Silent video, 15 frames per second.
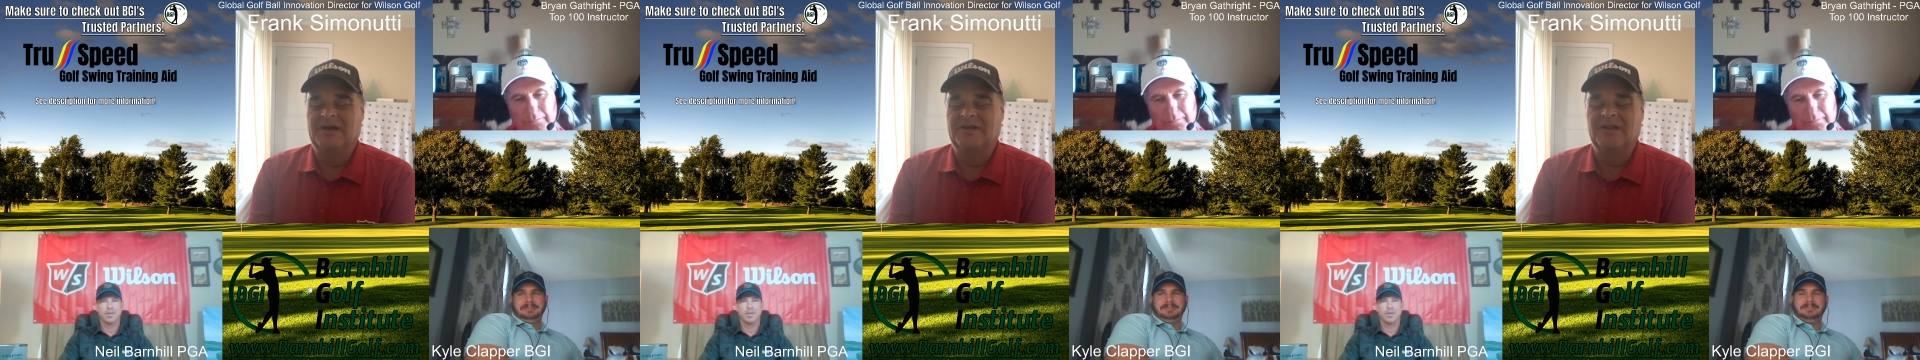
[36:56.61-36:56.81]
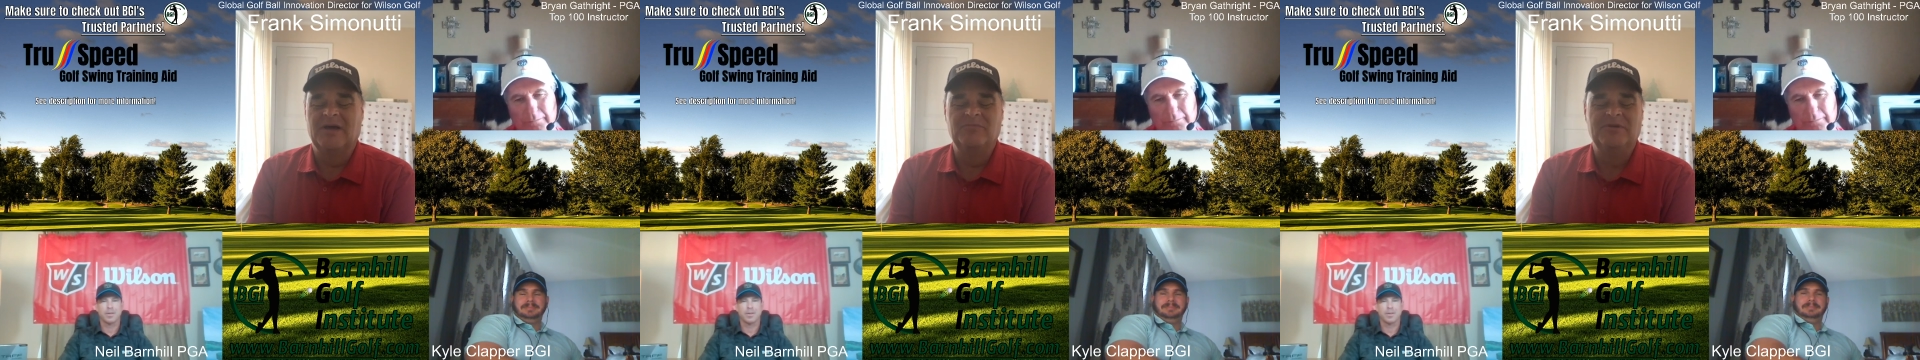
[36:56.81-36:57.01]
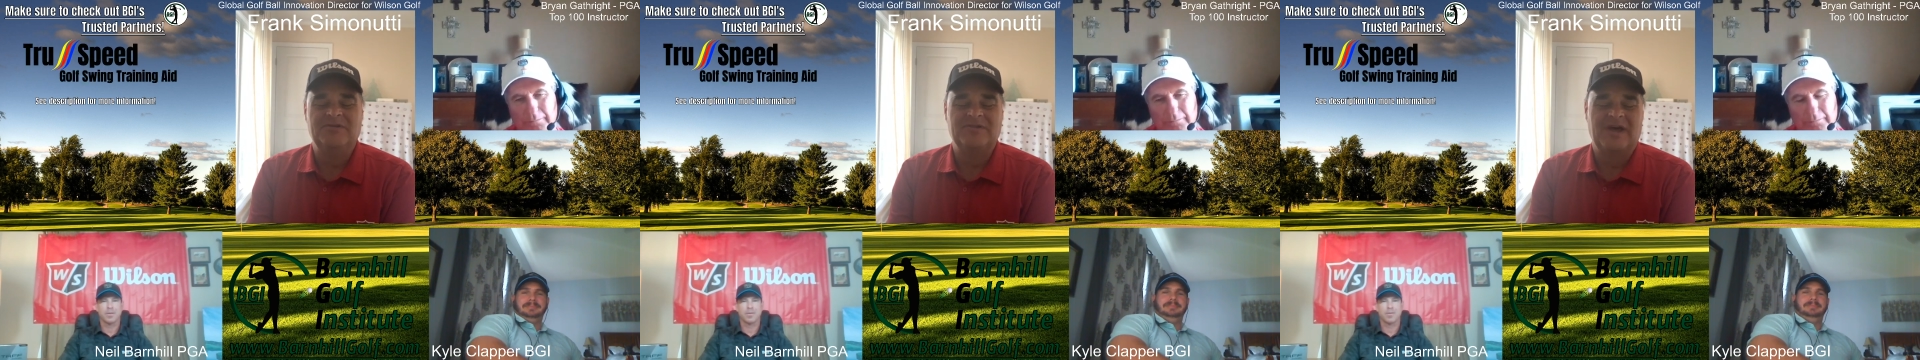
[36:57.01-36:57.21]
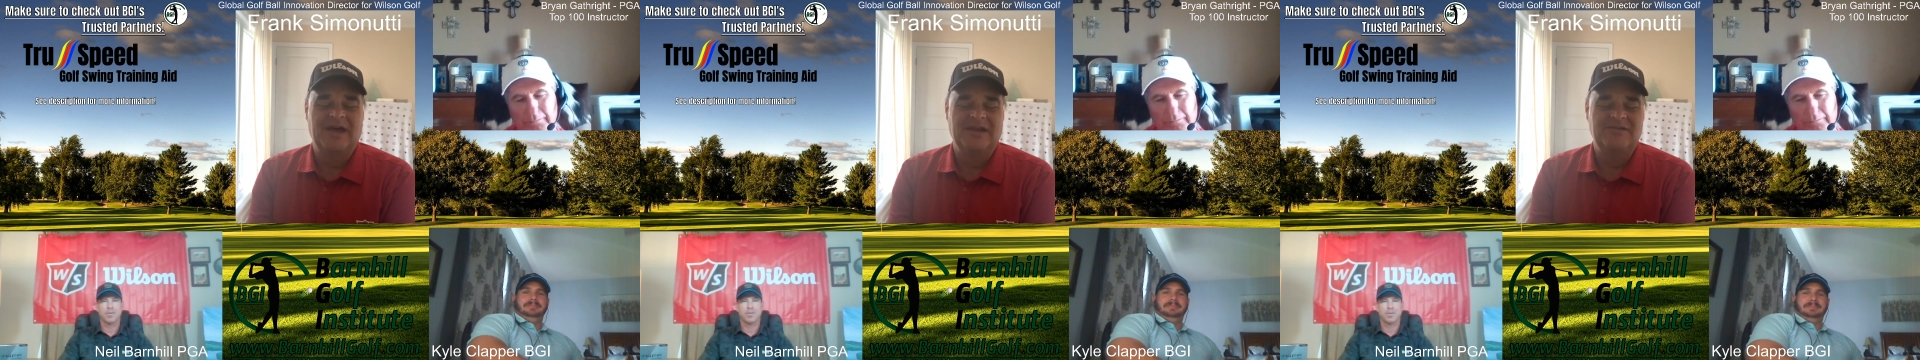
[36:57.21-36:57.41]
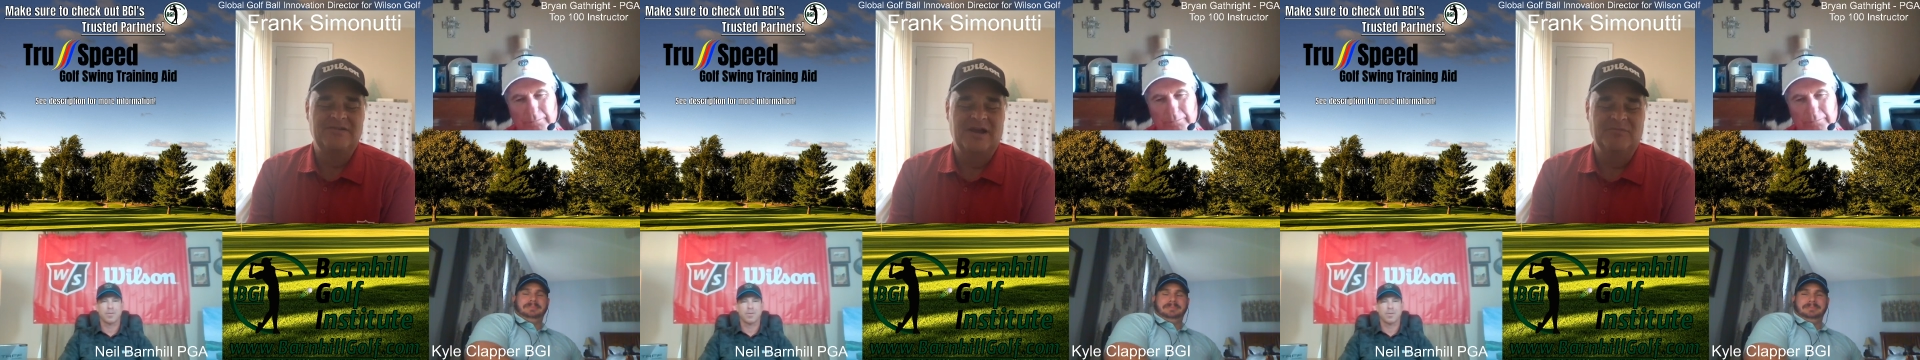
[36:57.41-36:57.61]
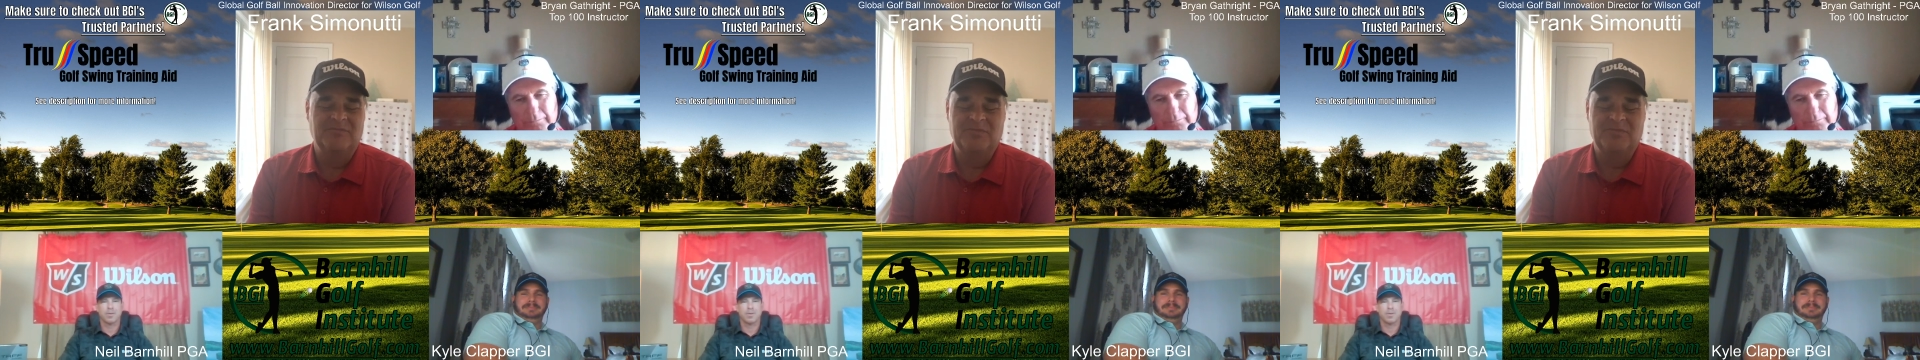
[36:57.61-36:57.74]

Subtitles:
club design, John